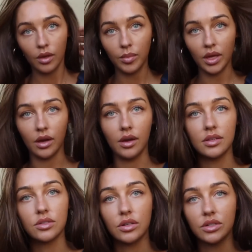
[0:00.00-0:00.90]
bigger,
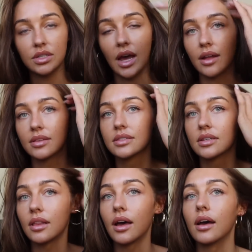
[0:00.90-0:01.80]
it sort of just adds
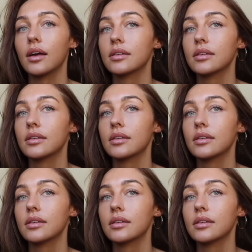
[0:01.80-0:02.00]
to that.